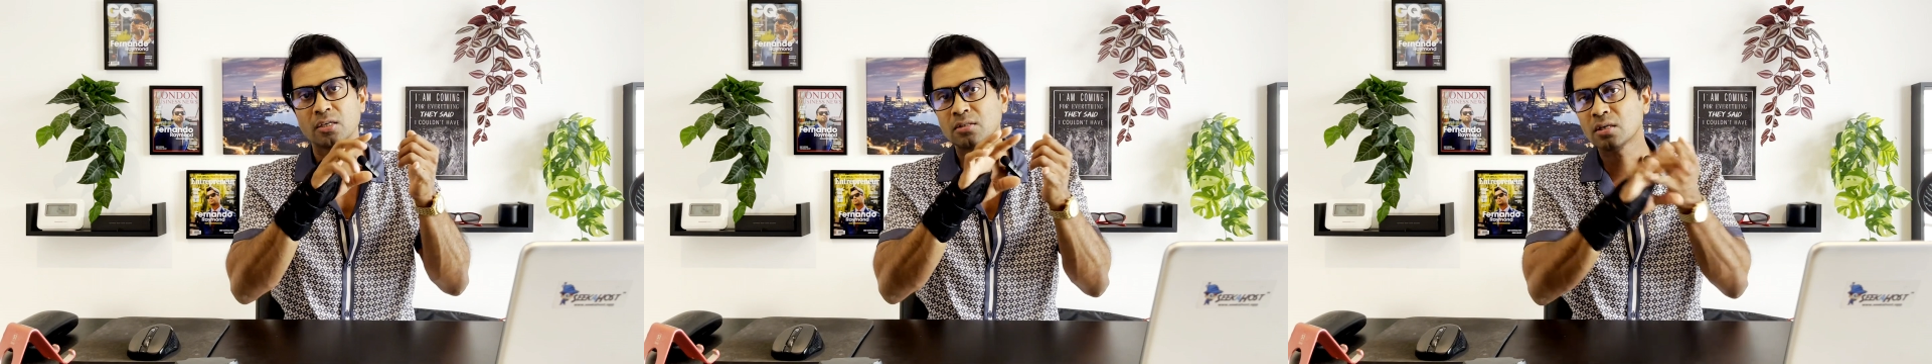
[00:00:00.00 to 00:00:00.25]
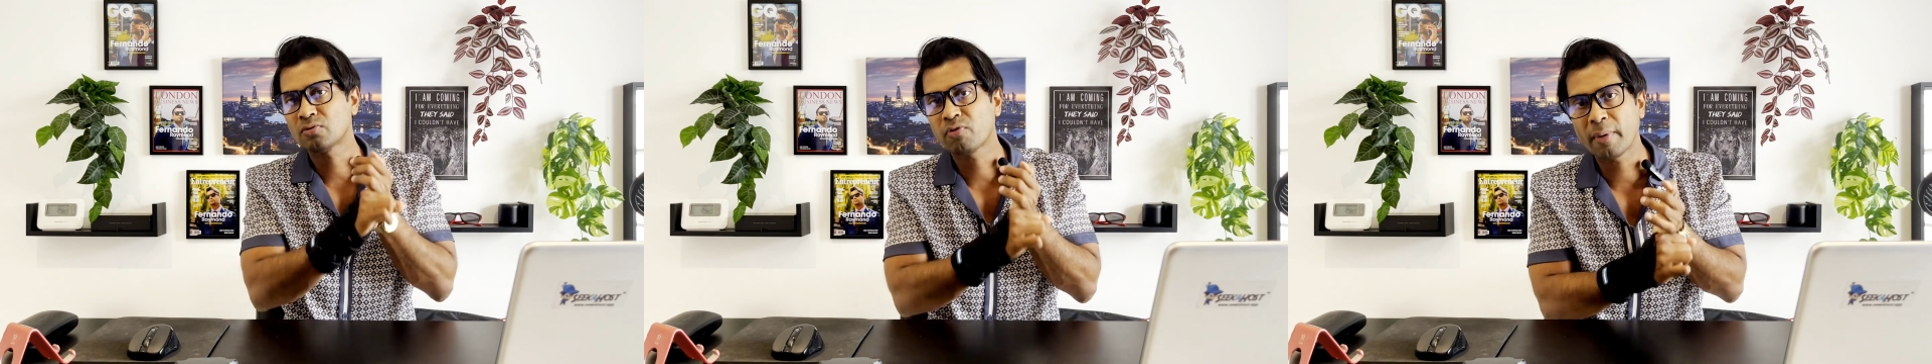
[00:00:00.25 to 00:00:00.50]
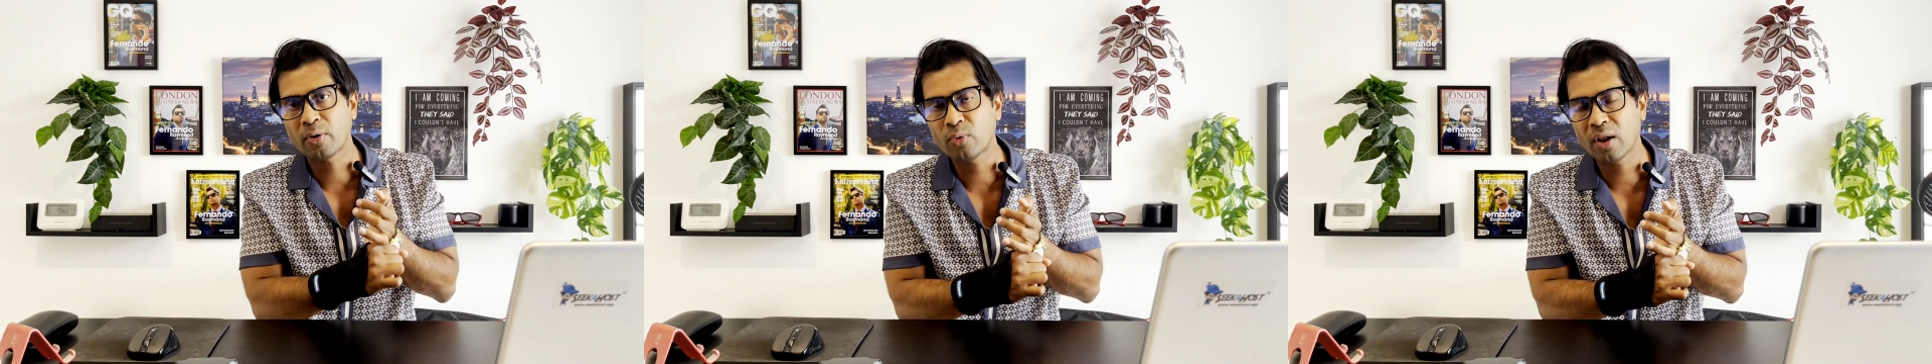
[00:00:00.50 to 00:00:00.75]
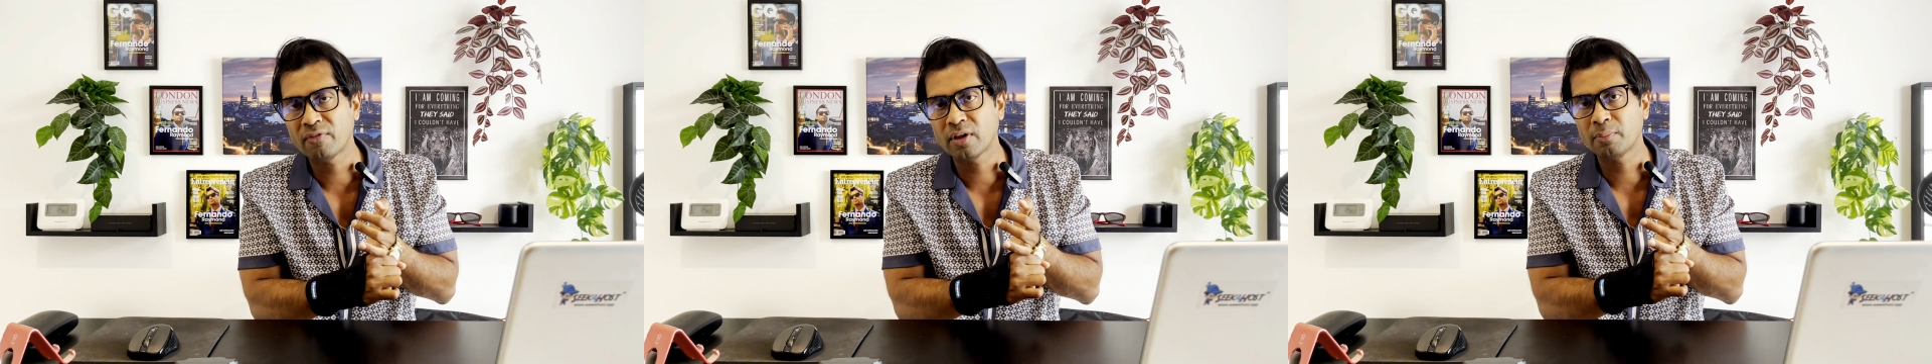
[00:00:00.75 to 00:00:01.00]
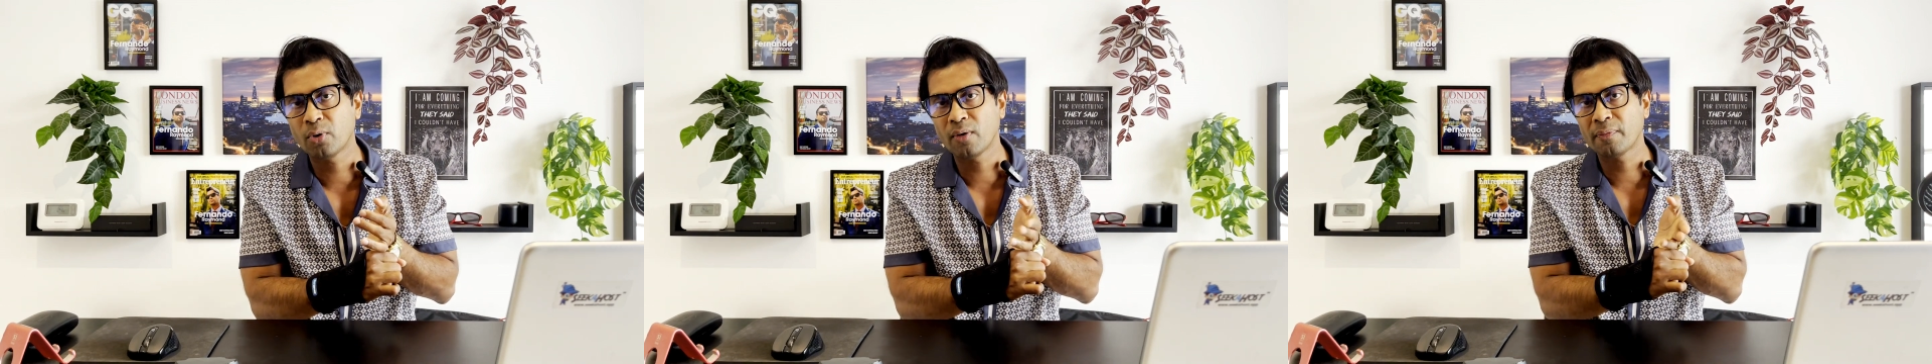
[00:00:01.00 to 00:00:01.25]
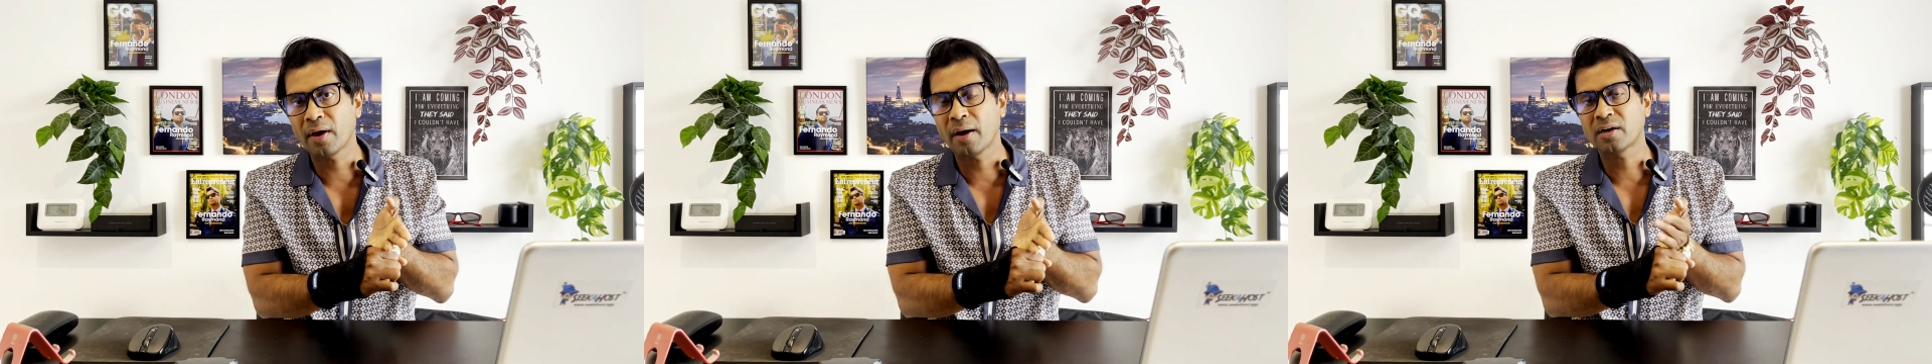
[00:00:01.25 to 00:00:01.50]
Search for Manuela
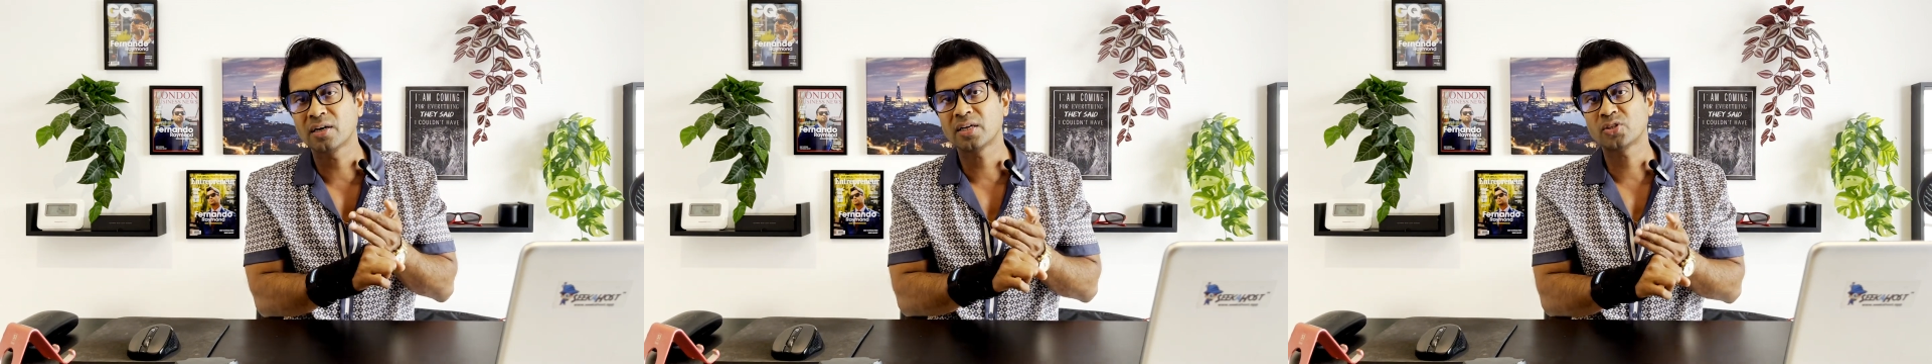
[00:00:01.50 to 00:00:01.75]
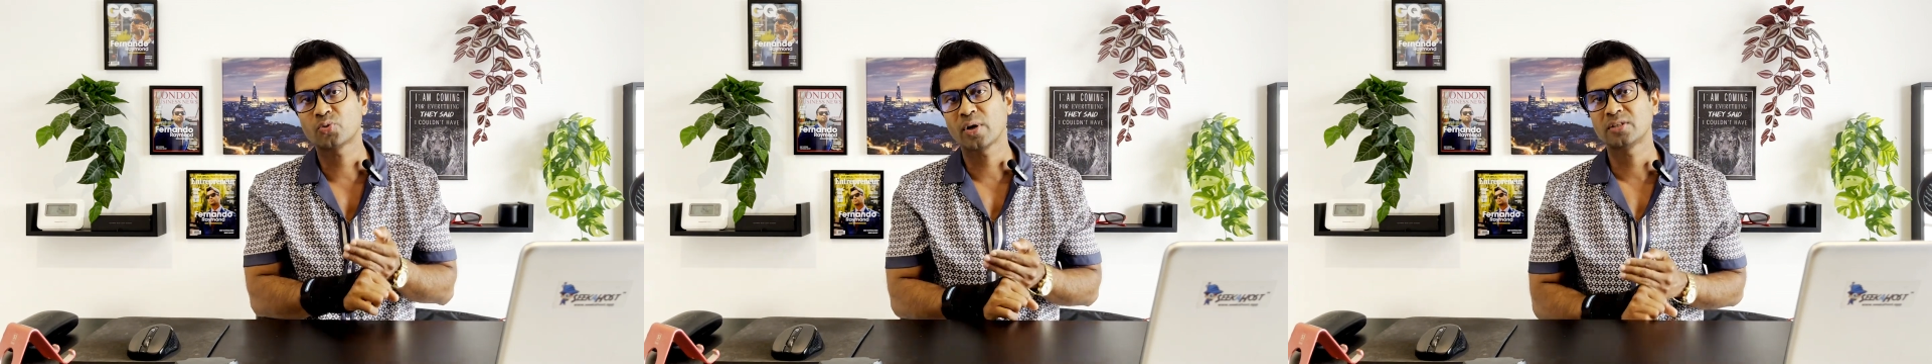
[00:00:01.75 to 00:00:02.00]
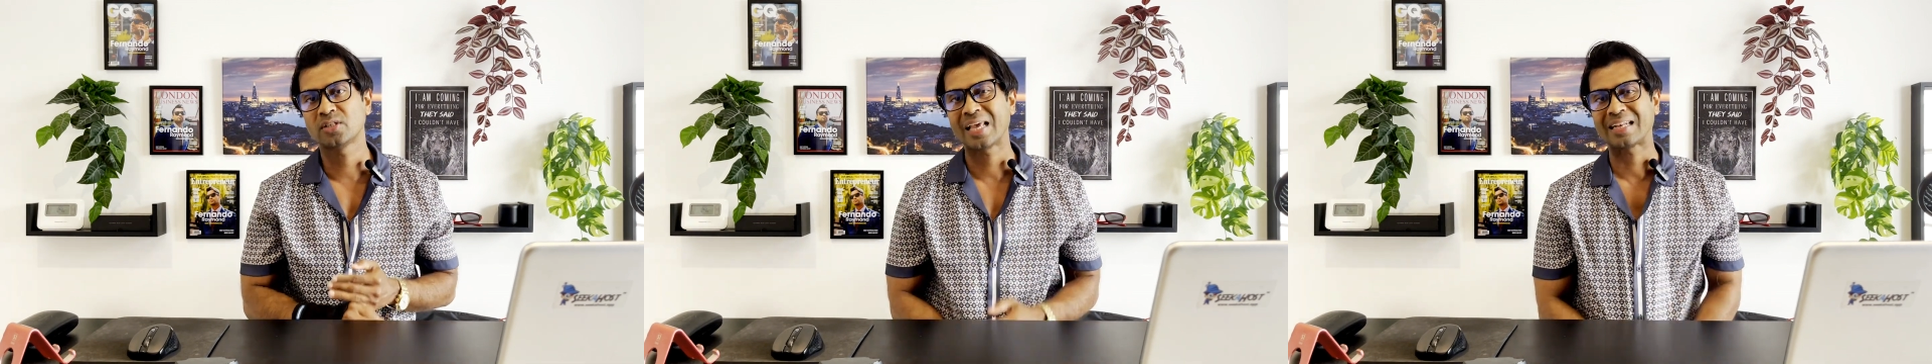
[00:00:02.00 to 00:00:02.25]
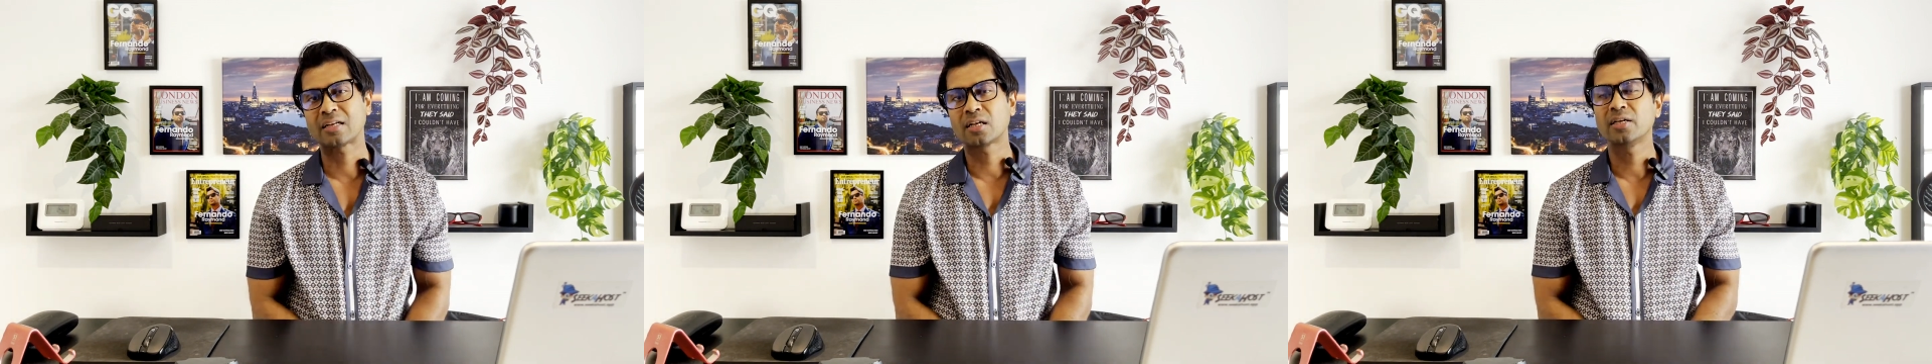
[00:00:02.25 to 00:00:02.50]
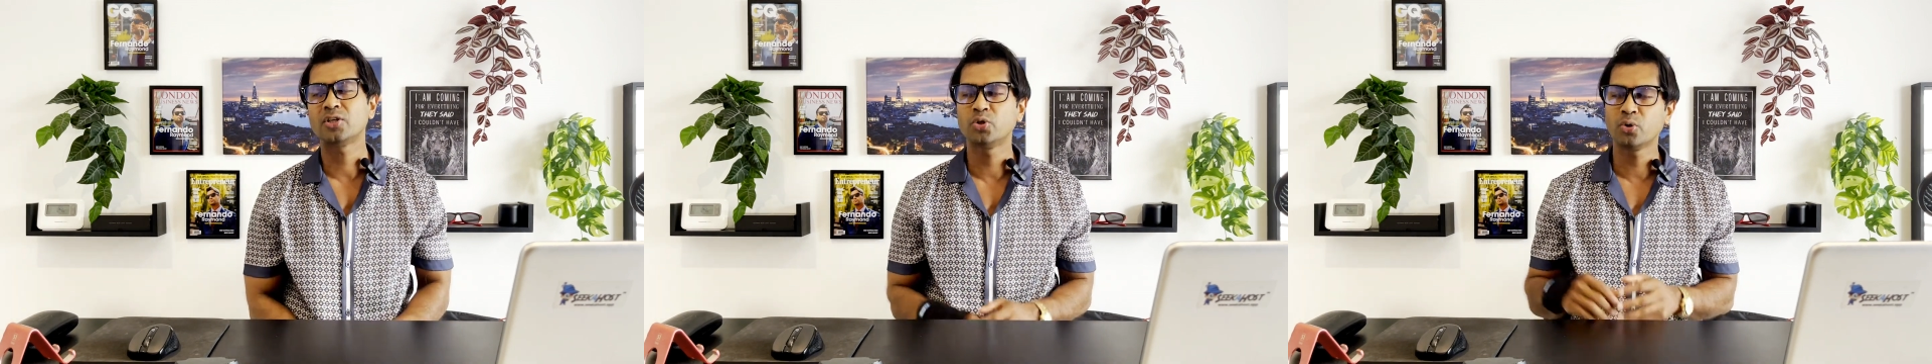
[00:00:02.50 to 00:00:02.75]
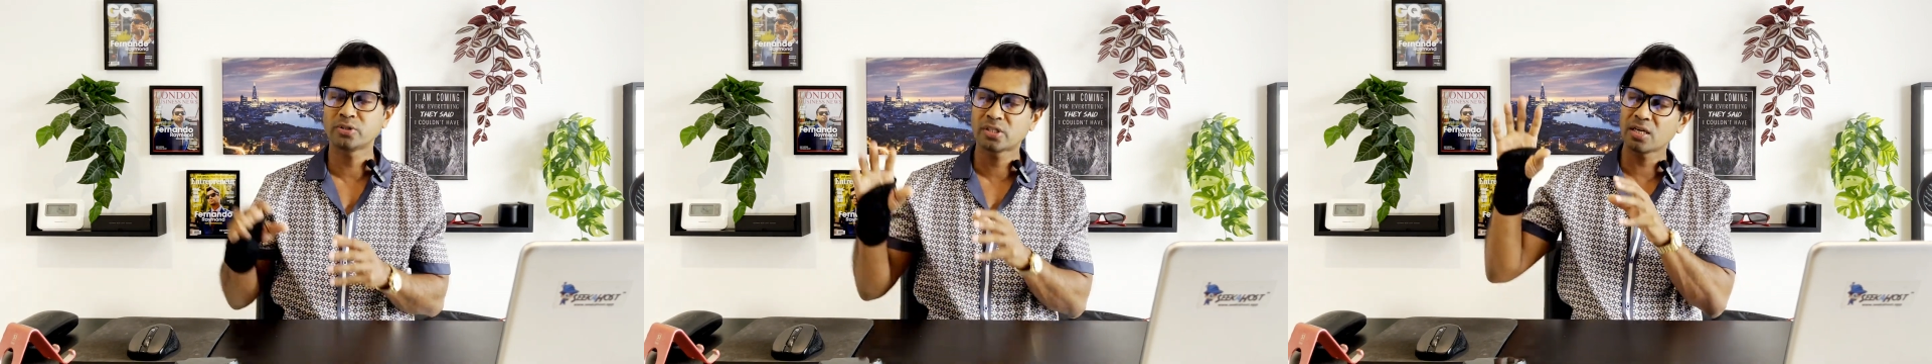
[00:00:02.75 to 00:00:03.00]
Wilbold, our content strategist at ClickDuo.